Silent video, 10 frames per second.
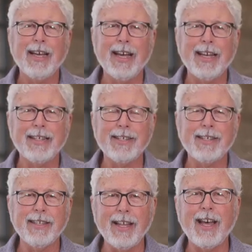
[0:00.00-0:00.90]
uh,
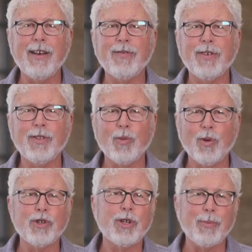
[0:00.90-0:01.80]
just love the
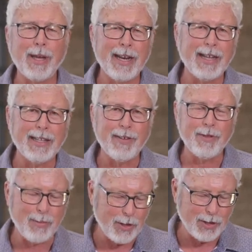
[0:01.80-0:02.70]
worship and I love
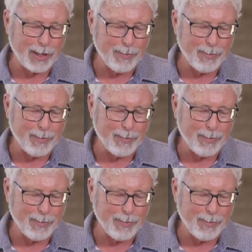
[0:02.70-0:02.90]
the music.